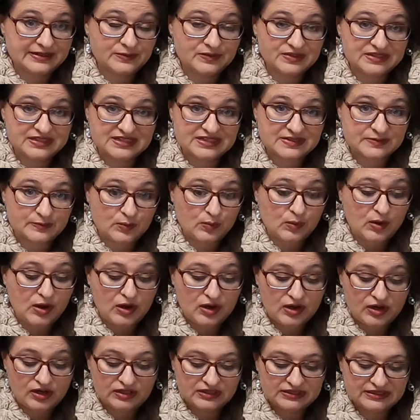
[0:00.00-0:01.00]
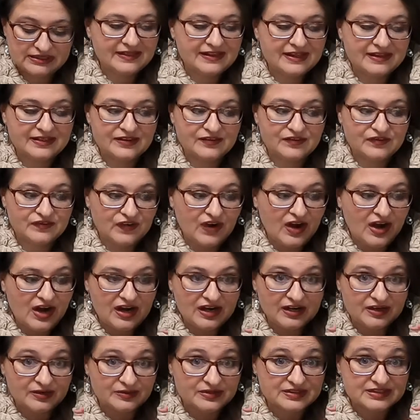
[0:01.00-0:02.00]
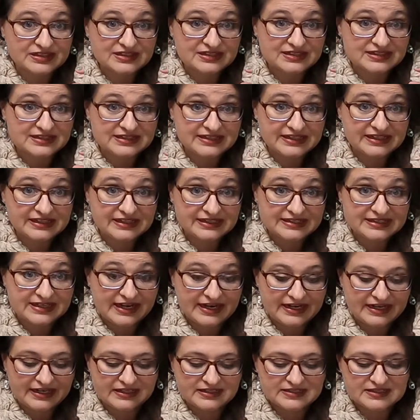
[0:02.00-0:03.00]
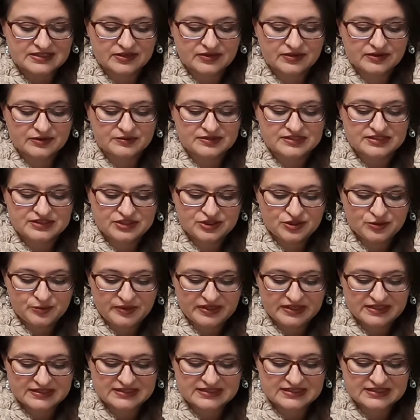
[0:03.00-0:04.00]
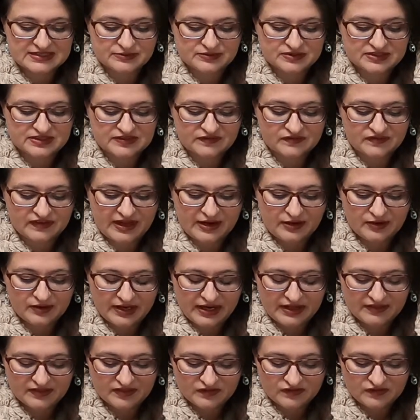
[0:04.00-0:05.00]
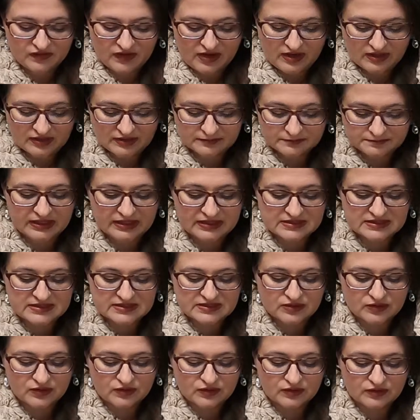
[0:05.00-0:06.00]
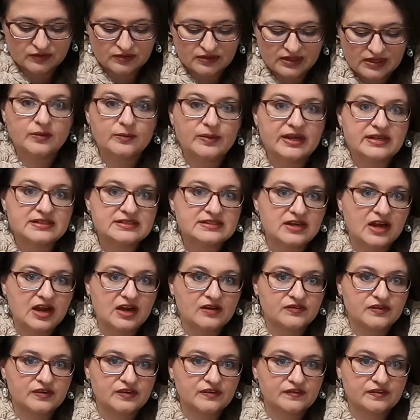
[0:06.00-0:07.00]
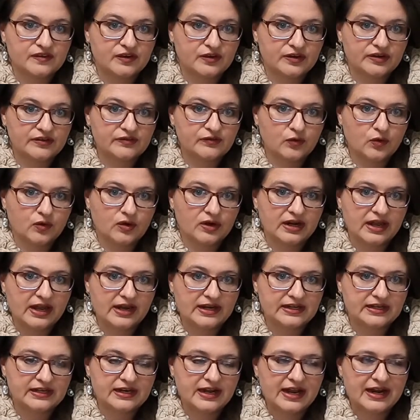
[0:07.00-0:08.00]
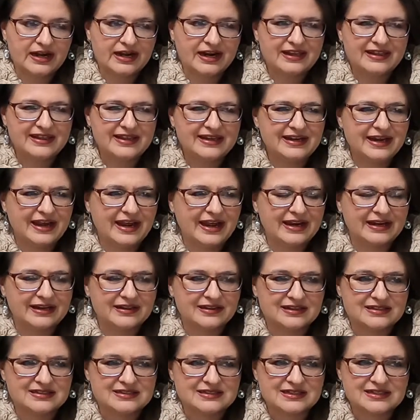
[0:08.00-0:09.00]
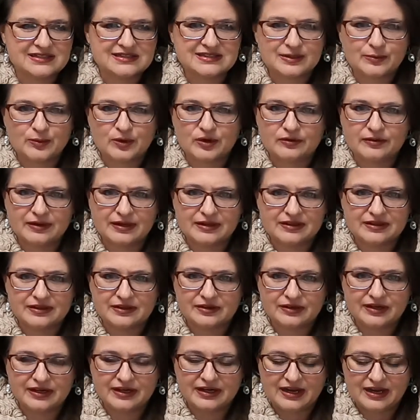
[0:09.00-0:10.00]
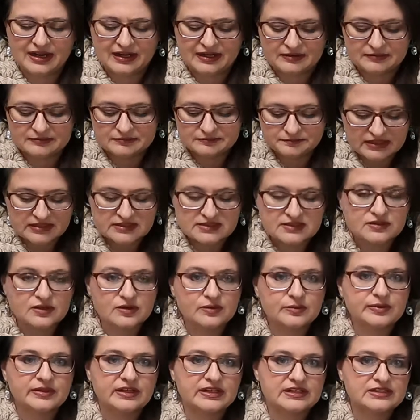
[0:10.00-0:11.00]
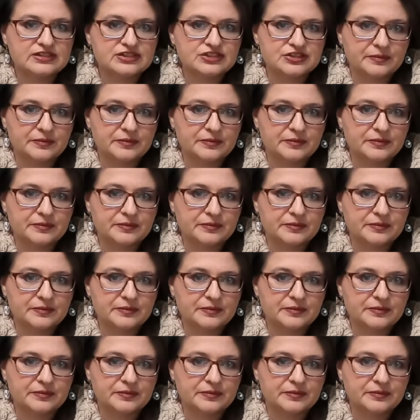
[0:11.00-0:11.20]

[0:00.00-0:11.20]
It was small. And then the frog was just teeny tiny. So it was two pieces. It was the flower and the frog, and it sold for best offer of $34.99. I think I had it listed somewhere around $39, and it sold plus